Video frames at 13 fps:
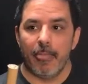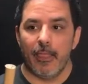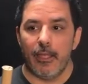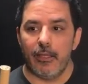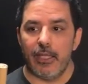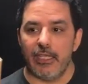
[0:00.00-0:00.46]

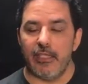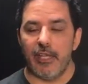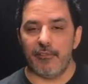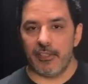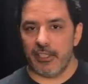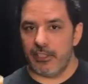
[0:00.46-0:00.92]
they
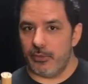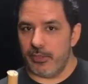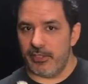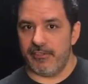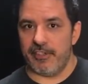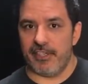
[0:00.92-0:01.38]
definitely do it
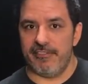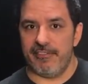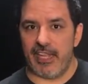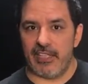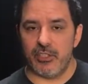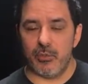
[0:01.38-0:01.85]
in a very
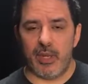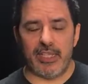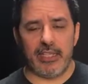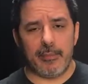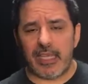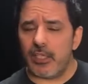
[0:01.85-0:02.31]
fancy way,
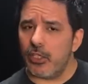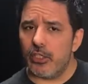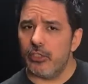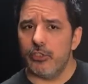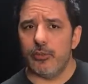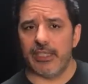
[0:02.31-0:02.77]
and they may look
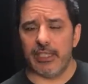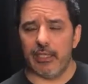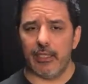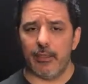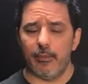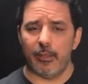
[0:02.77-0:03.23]
good doing
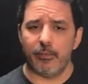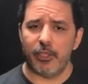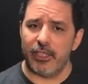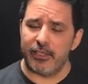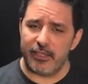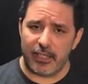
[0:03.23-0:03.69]
it. I'm not
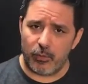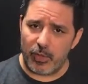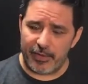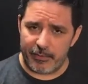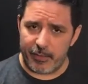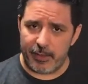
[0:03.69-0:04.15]
trying to take
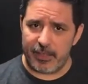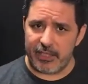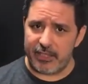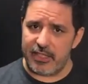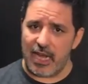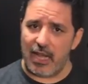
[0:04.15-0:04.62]
away from
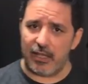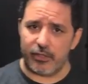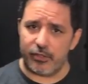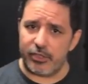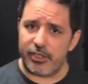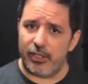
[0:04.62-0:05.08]
anybody's talent
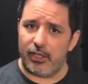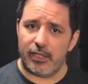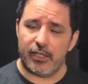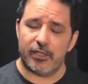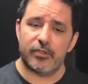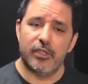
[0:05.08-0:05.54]
or skill on
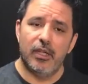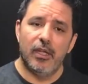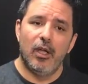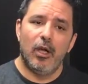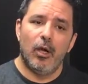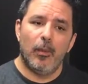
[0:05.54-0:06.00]
this,
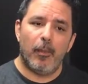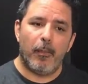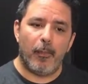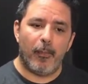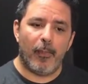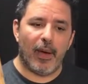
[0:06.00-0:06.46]

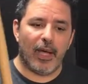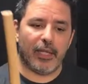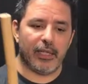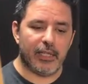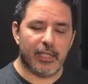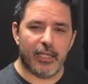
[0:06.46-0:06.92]

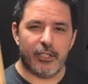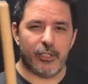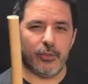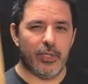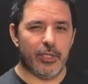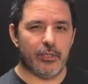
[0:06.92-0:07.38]
but the
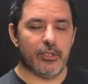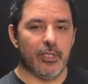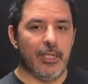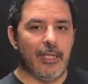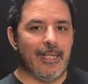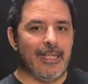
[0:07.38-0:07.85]
issue is
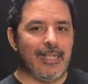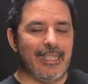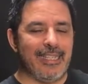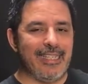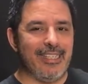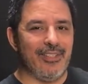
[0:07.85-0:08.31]

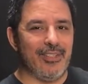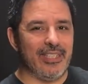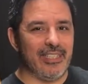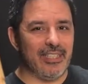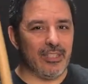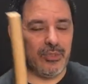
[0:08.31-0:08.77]
you
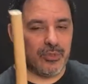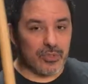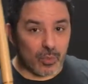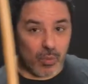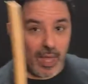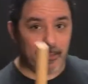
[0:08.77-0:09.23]
can lose the
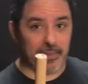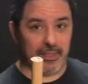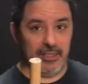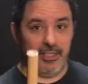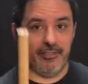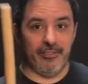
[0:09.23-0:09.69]

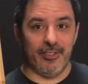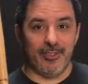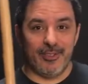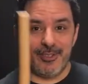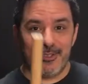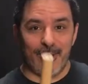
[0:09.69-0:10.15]
weapon if you
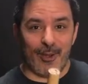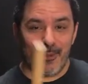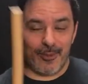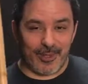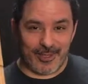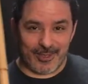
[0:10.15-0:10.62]

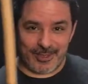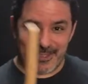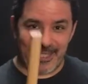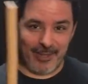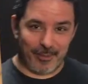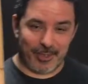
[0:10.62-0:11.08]
don't
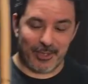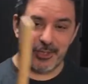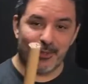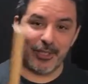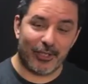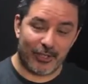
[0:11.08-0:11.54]
understand what you're
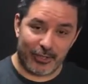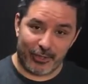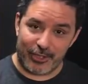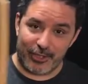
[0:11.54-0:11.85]
doing or you're in a